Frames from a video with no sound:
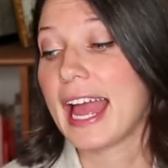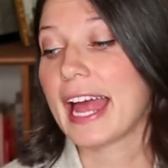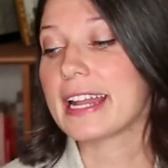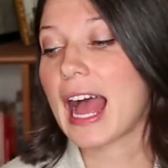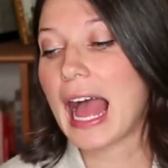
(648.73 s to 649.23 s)

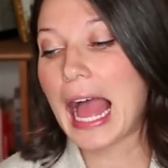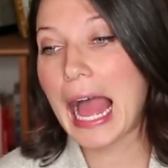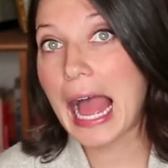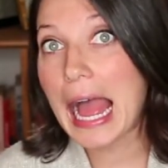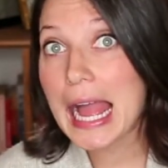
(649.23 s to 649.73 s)
And
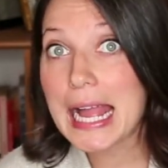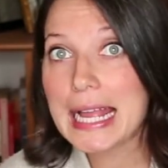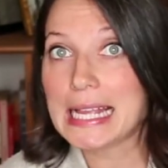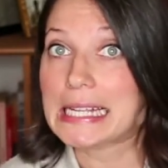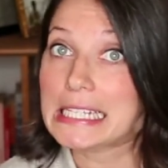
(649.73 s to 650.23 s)

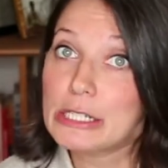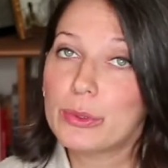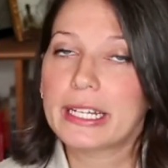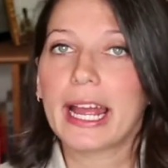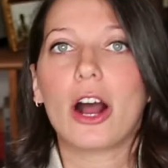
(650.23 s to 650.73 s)
I
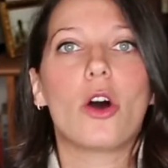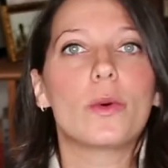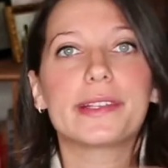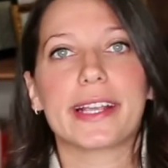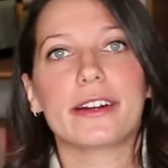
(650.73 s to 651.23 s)
would
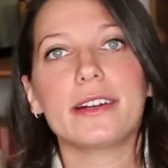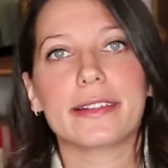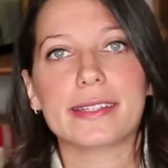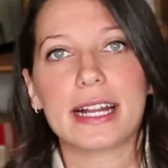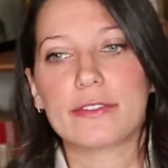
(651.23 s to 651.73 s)
always err on
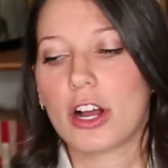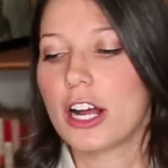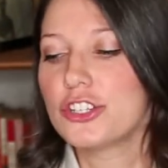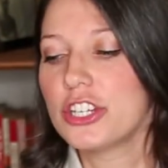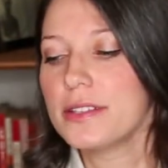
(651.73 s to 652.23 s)
the side of
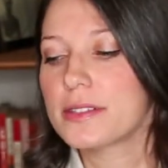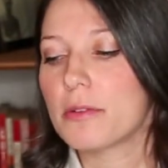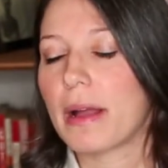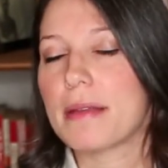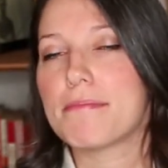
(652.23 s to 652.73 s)
caution.
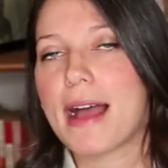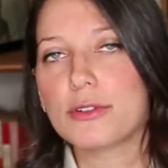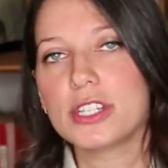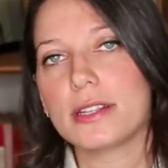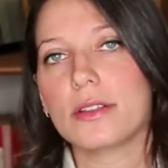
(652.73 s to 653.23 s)
So by
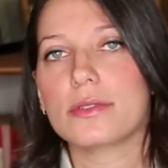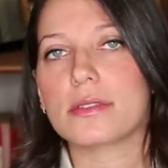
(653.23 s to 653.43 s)
mounting those